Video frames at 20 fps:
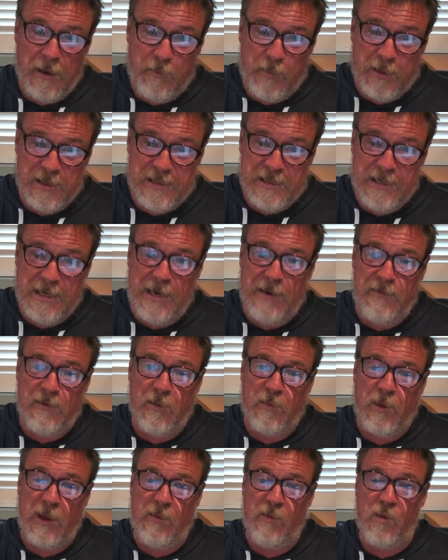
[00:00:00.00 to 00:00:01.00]
perceive
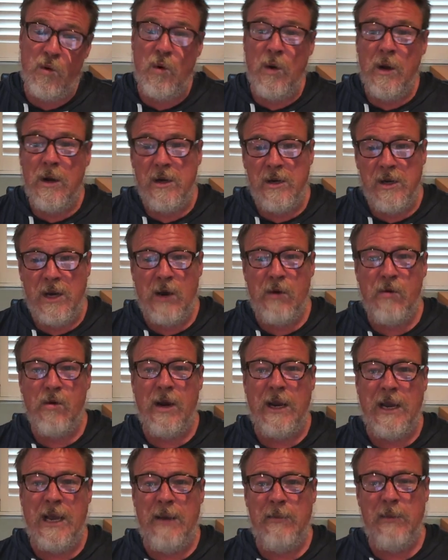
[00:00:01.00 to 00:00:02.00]
that people know
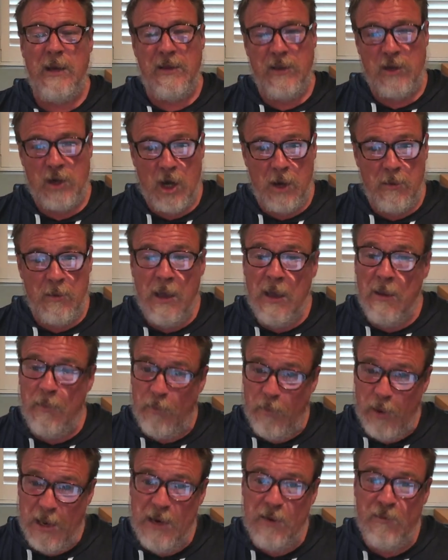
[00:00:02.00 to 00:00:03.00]
where I am and that I'm
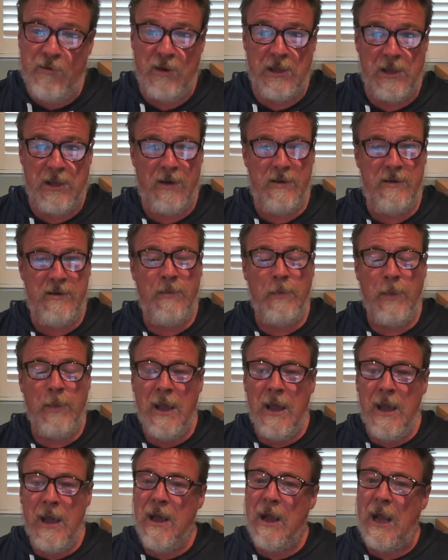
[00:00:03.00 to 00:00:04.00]
being followed,
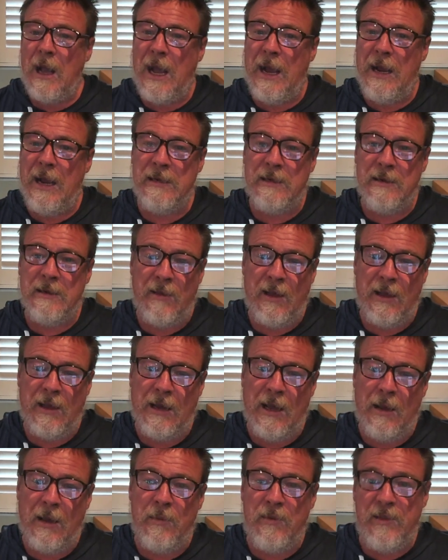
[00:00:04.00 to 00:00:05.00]
and that
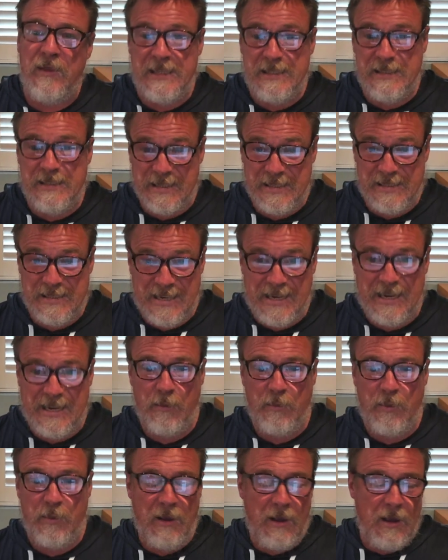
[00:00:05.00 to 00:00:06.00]
this is a
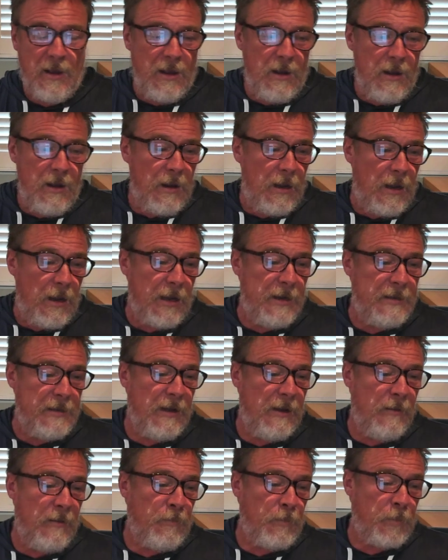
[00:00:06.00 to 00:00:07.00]
setup.
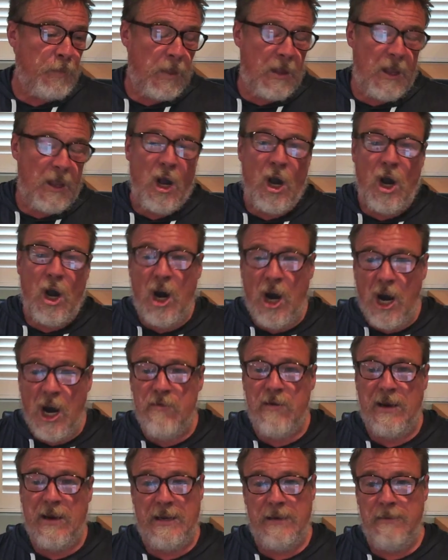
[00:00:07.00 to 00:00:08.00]
And I
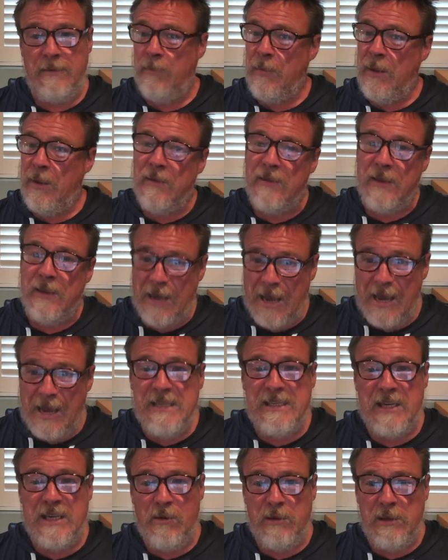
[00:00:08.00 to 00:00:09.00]
reckon that
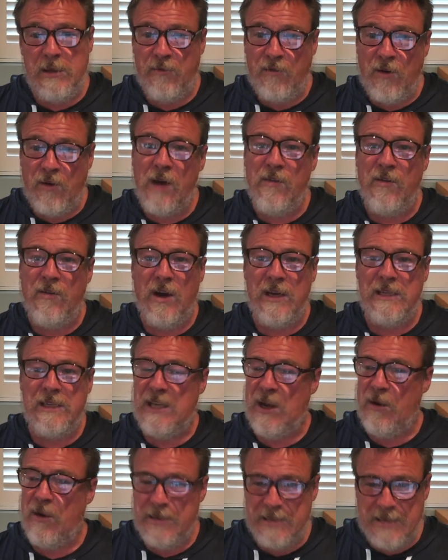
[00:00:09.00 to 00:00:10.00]
ASIO and the Five Eyes
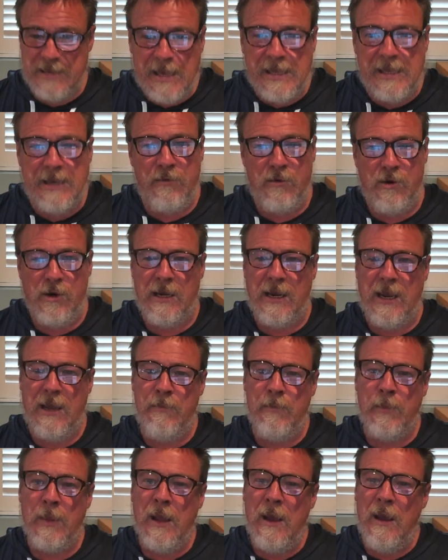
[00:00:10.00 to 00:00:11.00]
know exactly where I
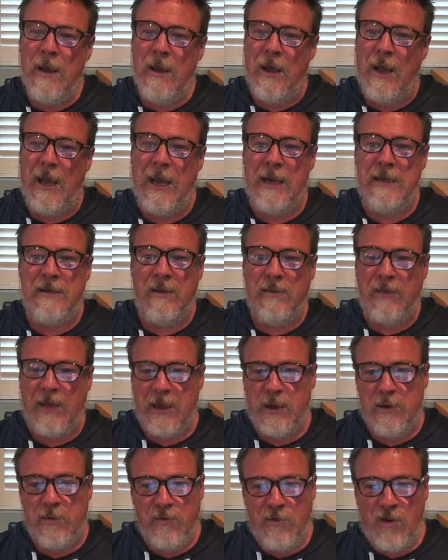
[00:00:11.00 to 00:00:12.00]
am, and that they
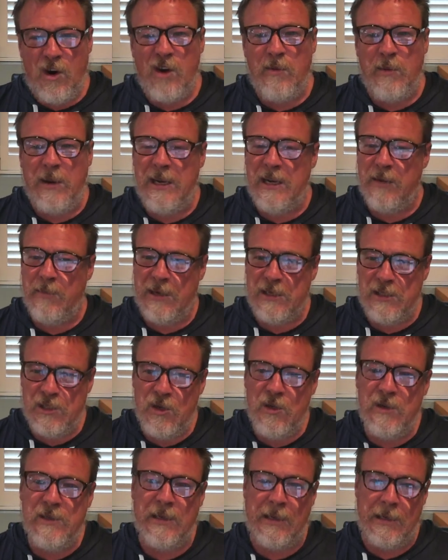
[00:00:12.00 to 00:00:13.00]
could find me in about
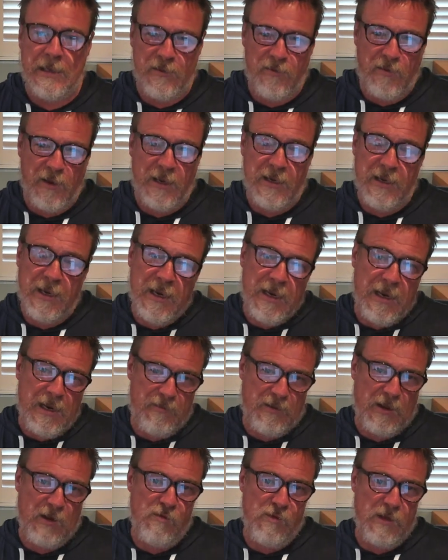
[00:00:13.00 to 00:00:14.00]
2 seconds flat
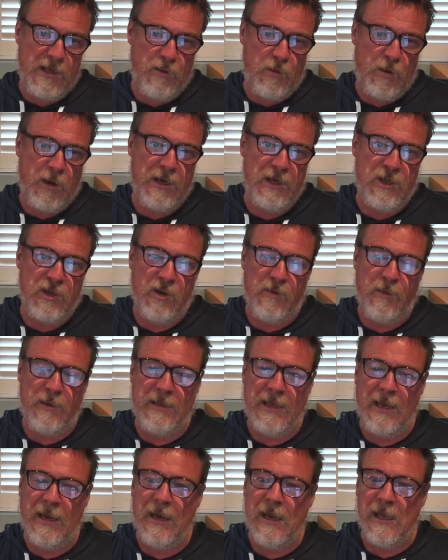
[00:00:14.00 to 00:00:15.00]
if they really wanted to, but
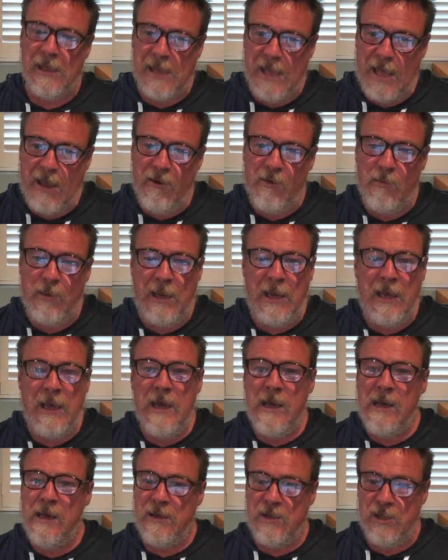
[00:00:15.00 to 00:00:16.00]
they're allowing me
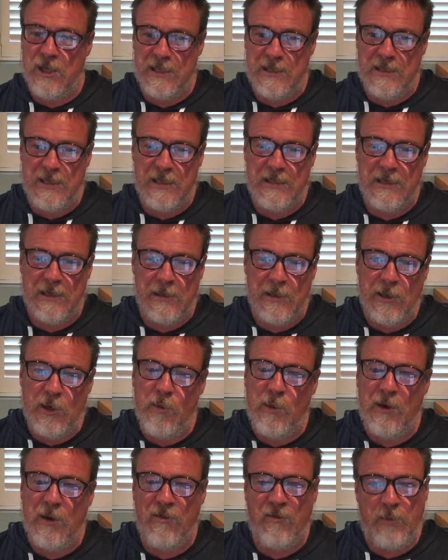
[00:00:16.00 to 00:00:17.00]
just this little
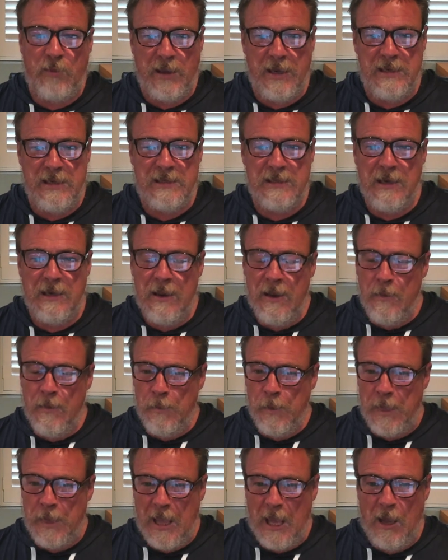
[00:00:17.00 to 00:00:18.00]
bit of peace
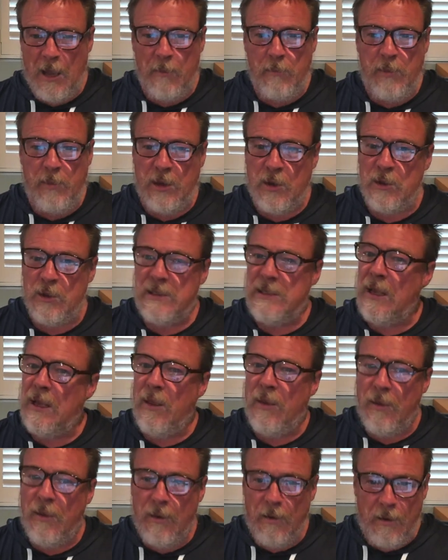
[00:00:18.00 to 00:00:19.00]
because
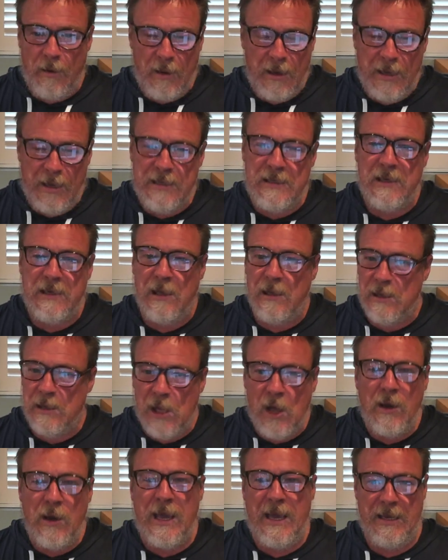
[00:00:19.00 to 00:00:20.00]
it's
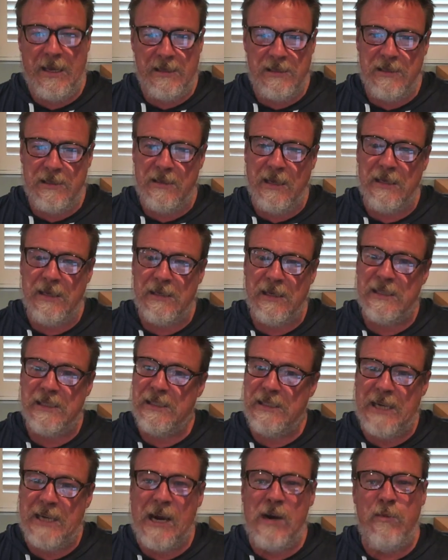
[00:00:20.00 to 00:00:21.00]
loggerheads. There's a
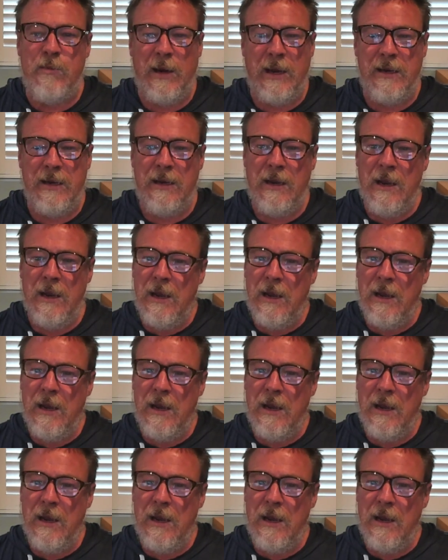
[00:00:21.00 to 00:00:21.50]
stalemate.